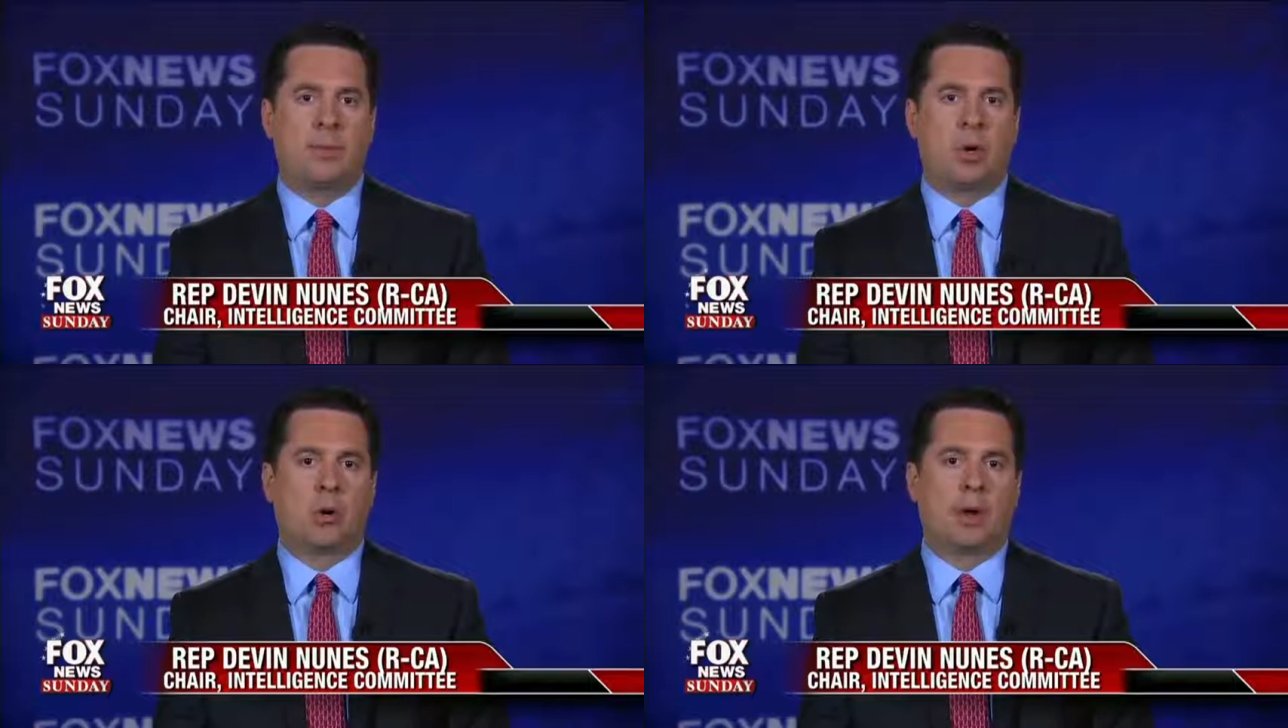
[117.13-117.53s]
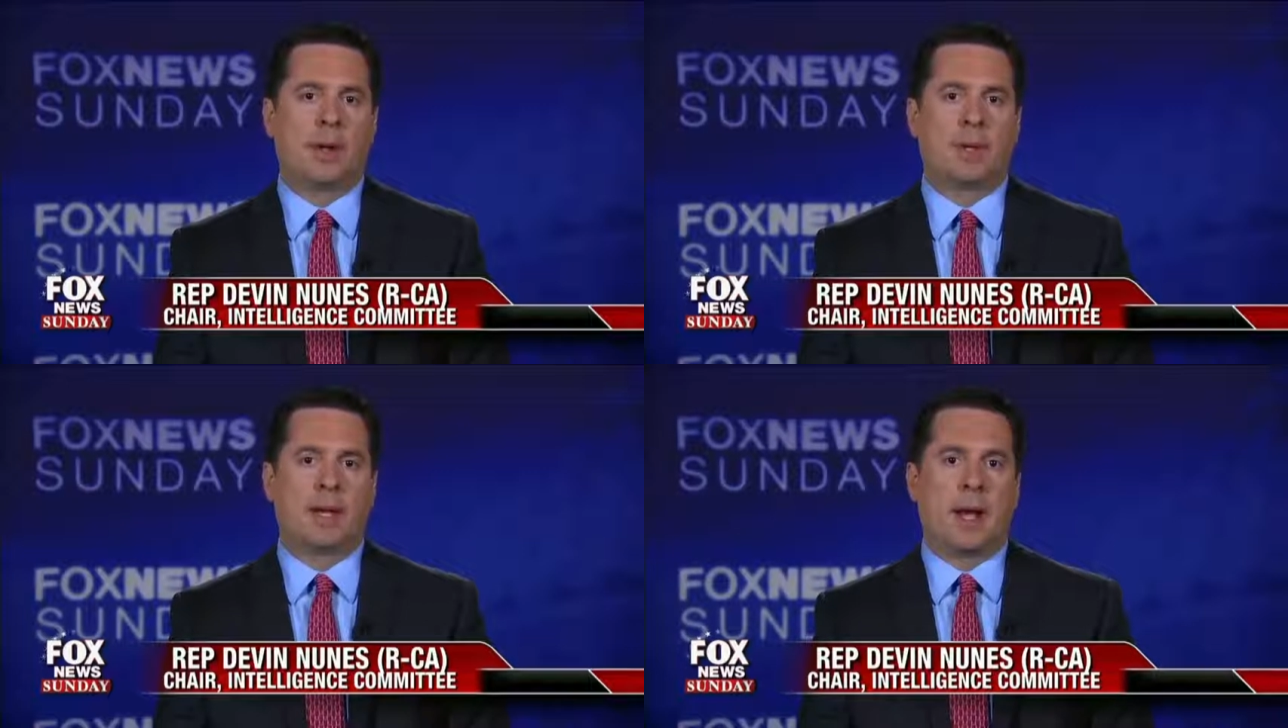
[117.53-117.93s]

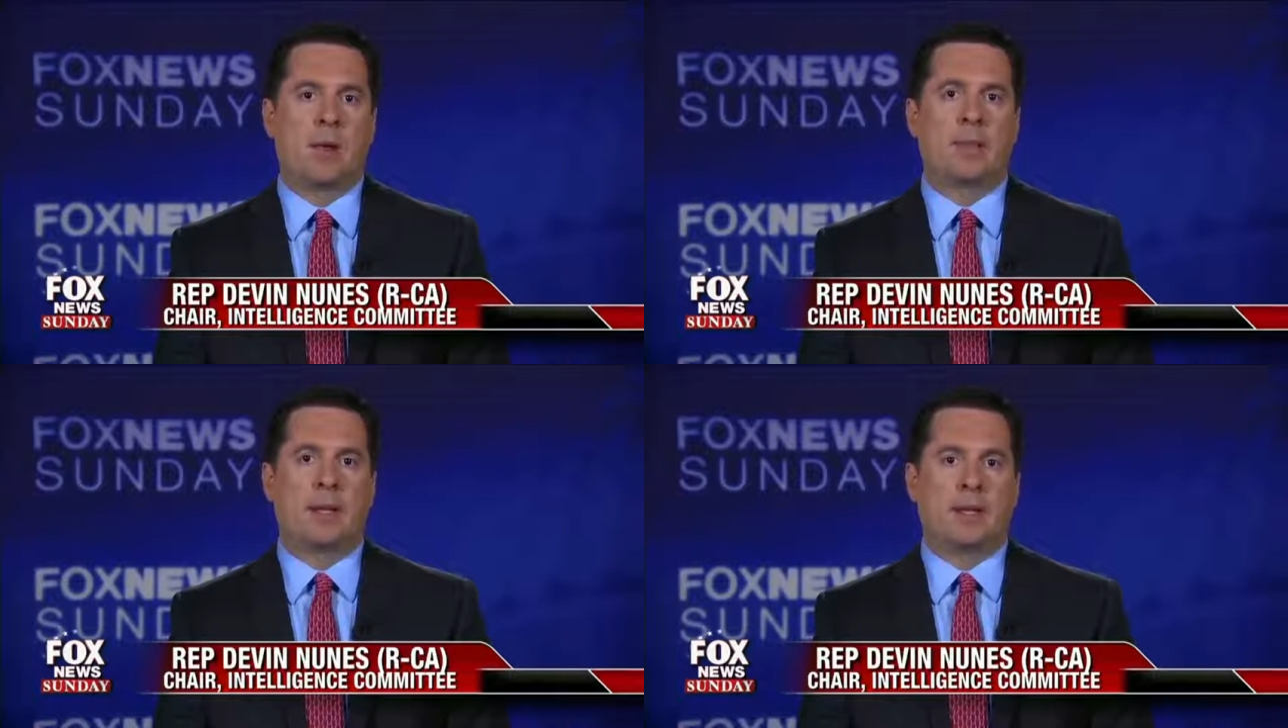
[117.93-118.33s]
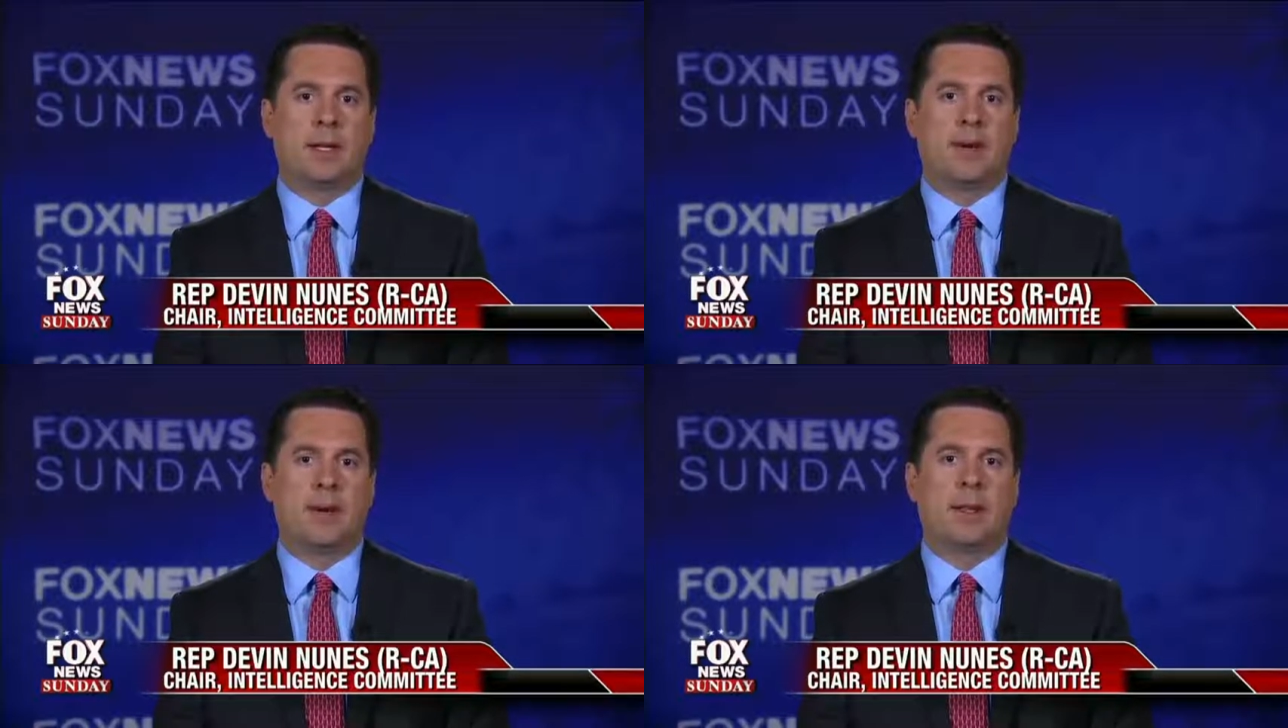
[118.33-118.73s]
program. And I want to be
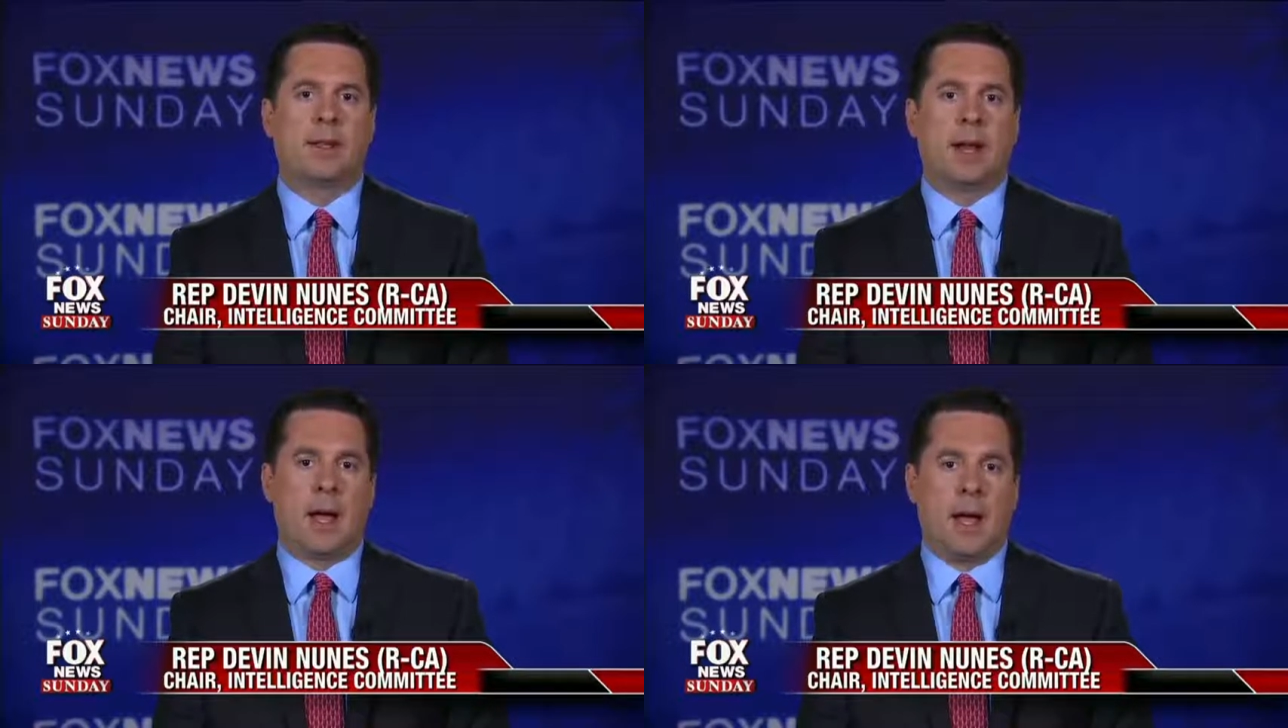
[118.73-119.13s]
clear that